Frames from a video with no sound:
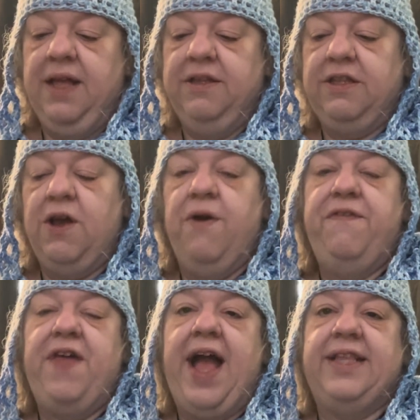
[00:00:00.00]
So
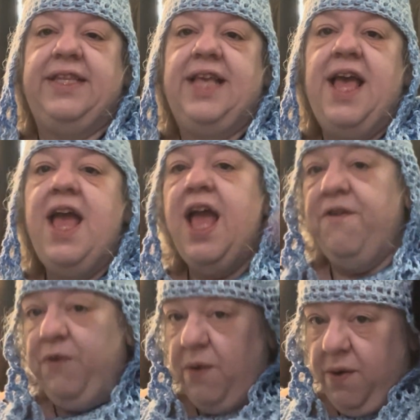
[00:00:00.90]

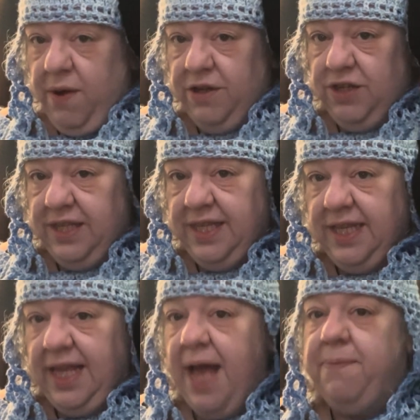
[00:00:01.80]
if you want to wear just
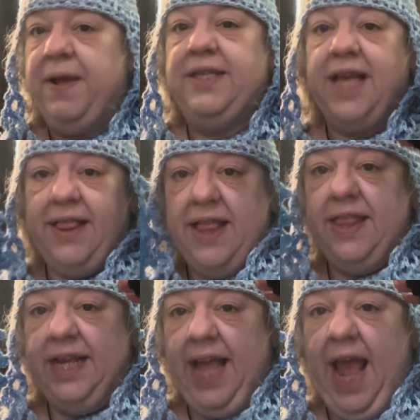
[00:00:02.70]
this headpiece and then
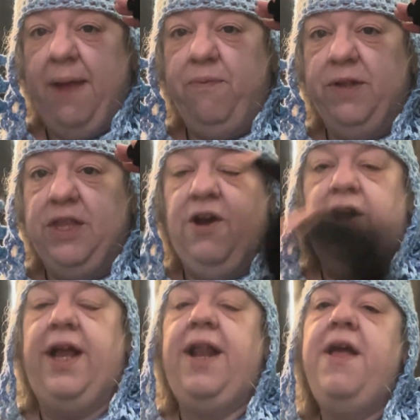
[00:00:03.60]
the cape with the
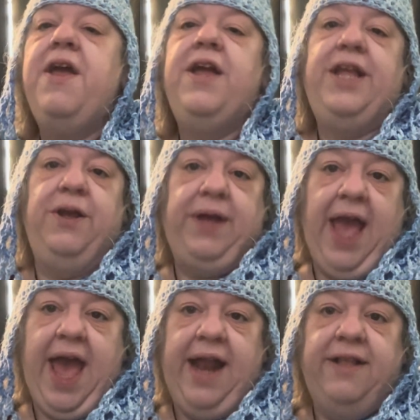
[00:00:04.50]
hood, you
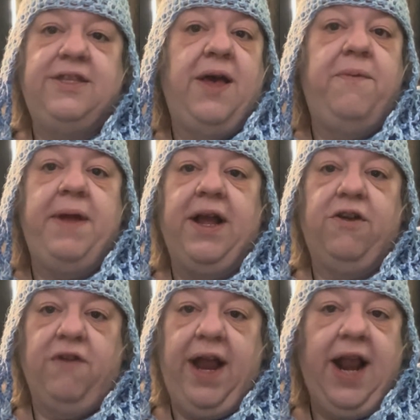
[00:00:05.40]
can. So that would make a
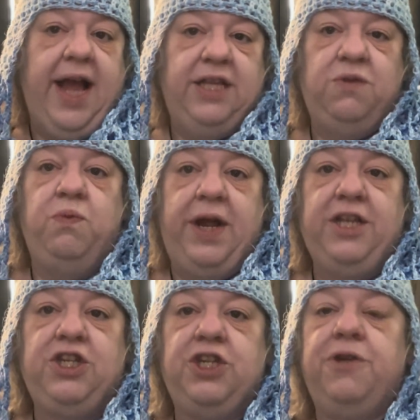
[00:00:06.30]
great Ice
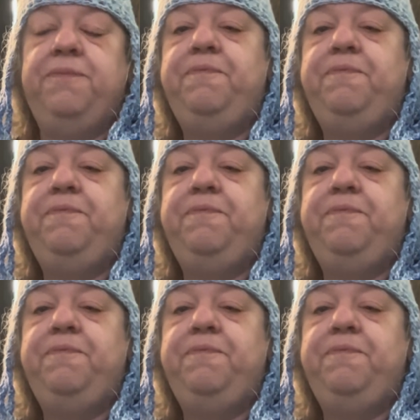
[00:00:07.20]
Witch.